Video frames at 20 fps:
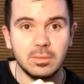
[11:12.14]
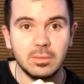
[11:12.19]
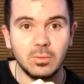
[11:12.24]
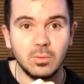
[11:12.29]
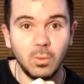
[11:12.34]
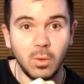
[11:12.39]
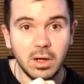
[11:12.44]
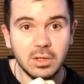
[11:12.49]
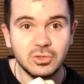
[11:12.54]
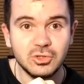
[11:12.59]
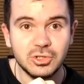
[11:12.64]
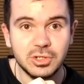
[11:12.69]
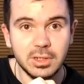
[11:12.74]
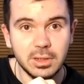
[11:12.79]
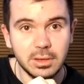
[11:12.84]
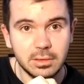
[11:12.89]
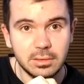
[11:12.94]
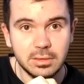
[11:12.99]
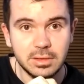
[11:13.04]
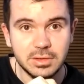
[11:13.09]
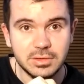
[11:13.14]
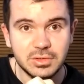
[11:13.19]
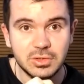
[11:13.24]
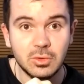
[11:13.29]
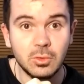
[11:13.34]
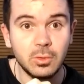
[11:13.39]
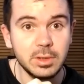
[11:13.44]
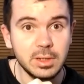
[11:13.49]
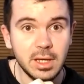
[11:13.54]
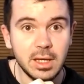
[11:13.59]
watching this
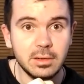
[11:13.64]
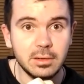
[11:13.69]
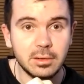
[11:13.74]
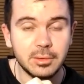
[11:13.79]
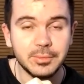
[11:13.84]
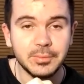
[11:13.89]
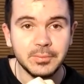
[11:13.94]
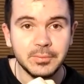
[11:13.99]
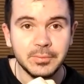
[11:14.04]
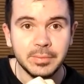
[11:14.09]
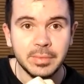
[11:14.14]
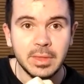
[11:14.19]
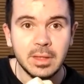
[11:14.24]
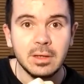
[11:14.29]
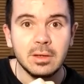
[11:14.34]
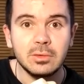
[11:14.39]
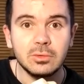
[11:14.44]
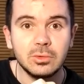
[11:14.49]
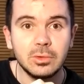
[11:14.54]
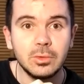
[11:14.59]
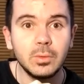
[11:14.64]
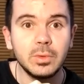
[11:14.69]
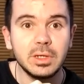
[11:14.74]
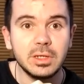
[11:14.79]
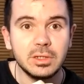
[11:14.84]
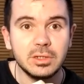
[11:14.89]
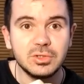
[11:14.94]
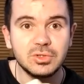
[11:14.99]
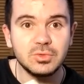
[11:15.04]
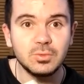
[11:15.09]
creator
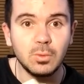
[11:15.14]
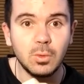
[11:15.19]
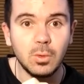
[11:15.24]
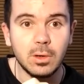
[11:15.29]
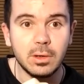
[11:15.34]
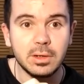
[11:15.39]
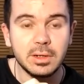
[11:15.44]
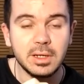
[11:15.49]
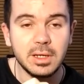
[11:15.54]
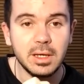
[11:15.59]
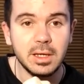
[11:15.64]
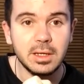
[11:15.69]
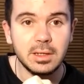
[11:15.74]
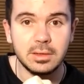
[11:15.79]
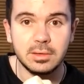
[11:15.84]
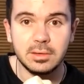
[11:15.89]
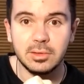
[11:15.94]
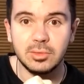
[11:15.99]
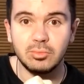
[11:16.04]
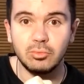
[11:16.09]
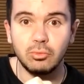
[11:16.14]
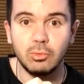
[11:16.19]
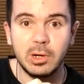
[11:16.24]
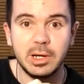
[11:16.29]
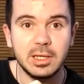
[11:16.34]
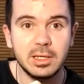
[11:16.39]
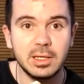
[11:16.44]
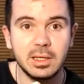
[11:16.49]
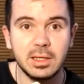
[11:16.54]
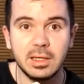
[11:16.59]
doing his work and
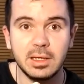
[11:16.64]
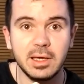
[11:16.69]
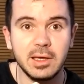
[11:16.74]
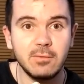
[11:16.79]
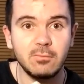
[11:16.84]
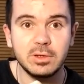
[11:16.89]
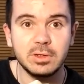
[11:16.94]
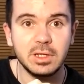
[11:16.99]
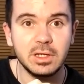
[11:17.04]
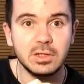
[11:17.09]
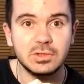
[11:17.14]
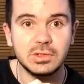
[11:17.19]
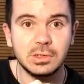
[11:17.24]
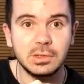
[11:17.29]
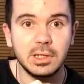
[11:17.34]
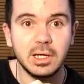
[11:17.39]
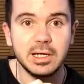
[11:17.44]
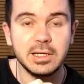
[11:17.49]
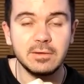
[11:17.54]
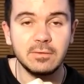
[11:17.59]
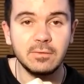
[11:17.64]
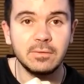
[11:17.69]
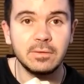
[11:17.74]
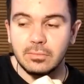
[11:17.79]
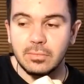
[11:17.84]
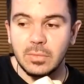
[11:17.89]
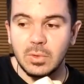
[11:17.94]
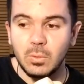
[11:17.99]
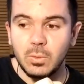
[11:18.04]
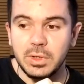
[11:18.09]
bringing everything to life
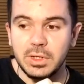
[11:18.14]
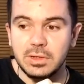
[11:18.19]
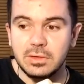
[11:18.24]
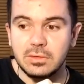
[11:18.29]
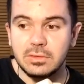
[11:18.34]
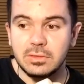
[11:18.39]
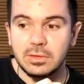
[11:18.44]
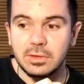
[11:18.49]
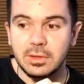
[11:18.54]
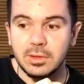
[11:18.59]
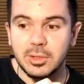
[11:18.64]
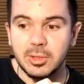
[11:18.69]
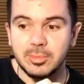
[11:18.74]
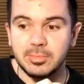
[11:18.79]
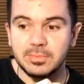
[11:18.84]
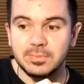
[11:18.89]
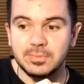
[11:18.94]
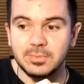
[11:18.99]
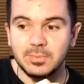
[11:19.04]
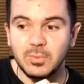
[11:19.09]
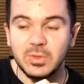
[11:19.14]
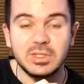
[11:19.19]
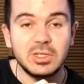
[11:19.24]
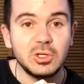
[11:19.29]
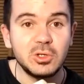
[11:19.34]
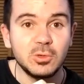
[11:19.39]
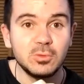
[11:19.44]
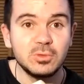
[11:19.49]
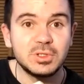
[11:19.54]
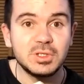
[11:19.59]
with the
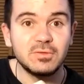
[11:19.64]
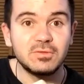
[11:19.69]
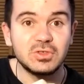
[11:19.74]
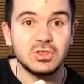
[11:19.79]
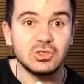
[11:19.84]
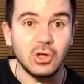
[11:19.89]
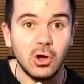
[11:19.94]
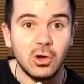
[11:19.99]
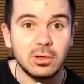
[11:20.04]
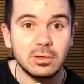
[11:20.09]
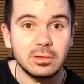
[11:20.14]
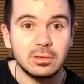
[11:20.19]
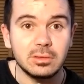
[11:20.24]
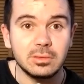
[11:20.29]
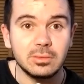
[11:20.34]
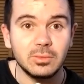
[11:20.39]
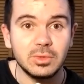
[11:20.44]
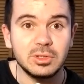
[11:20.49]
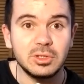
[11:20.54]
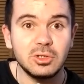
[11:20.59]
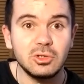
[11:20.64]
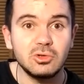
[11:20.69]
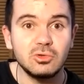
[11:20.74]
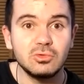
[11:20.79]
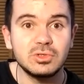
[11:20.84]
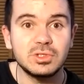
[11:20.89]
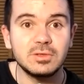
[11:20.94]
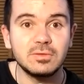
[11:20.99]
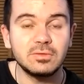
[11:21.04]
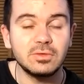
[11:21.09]
use of song, with the
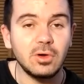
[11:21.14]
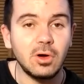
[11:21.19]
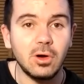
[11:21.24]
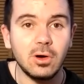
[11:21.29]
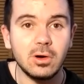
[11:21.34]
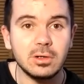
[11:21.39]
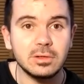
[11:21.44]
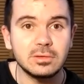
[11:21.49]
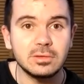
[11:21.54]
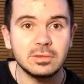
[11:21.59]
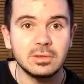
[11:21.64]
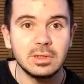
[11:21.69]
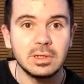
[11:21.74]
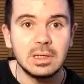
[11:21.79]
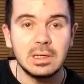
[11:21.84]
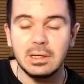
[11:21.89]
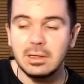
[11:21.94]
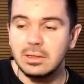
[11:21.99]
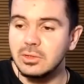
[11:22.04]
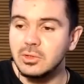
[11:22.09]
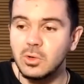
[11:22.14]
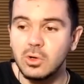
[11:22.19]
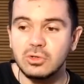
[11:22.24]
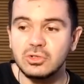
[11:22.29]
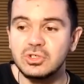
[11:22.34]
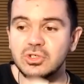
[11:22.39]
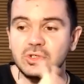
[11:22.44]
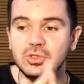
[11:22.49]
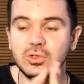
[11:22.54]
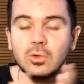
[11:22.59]
use of art. There are
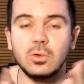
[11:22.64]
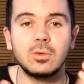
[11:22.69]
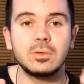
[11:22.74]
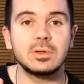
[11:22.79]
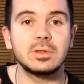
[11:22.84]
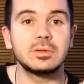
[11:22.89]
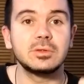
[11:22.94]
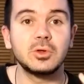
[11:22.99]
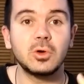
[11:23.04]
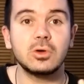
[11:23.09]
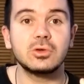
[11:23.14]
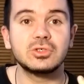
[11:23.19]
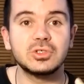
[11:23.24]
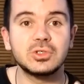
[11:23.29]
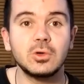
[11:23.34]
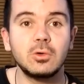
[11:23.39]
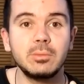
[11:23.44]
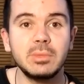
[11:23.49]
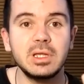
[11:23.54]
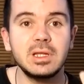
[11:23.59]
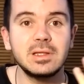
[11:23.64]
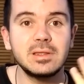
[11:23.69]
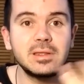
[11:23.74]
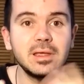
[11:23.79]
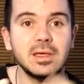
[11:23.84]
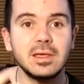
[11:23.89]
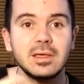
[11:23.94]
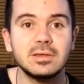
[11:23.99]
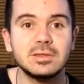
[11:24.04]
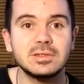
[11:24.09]
so many
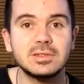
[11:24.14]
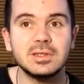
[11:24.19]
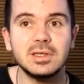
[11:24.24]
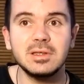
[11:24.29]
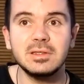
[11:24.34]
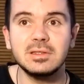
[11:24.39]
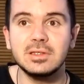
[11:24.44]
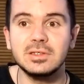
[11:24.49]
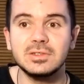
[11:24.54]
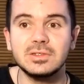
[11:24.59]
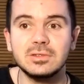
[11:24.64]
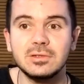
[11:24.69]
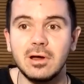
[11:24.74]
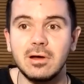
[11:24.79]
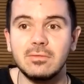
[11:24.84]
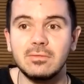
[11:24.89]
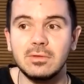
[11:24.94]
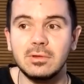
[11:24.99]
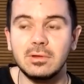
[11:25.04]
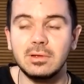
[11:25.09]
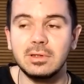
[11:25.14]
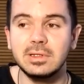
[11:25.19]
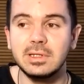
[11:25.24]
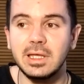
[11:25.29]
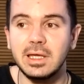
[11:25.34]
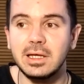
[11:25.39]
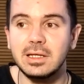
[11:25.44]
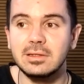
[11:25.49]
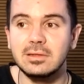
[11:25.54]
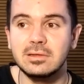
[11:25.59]
things in this novel
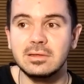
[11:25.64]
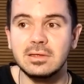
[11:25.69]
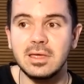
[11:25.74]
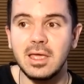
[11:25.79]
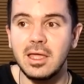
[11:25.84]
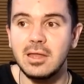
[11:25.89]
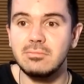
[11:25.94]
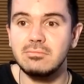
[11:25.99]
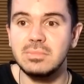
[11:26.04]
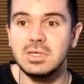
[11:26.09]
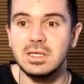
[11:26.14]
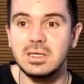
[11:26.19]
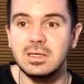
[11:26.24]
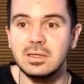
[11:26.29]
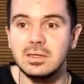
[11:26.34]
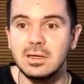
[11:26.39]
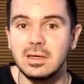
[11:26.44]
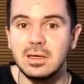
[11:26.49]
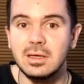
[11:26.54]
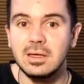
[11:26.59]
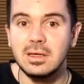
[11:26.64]
that can be